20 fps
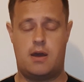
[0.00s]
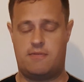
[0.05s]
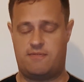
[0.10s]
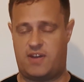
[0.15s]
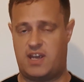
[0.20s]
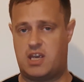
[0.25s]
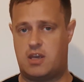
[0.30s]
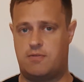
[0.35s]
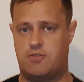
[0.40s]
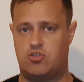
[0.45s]

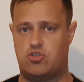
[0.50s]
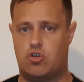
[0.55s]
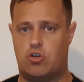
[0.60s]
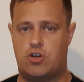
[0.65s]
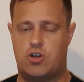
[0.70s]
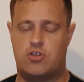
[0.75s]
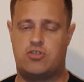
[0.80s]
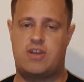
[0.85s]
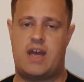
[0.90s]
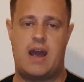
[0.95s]
Thank you for
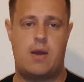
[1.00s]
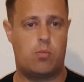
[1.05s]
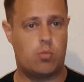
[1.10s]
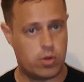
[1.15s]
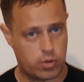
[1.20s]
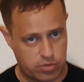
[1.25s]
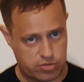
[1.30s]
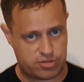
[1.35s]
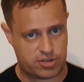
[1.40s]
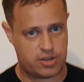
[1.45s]
joining us, and
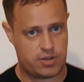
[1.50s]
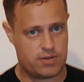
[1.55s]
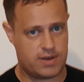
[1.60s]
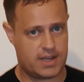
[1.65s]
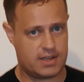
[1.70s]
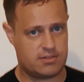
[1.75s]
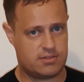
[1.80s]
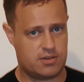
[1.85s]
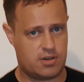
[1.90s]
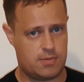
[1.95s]
we'll see you
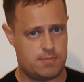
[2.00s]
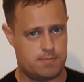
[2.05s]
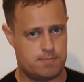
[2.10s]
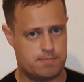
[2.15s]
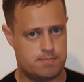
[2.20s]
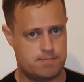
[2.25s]
next time.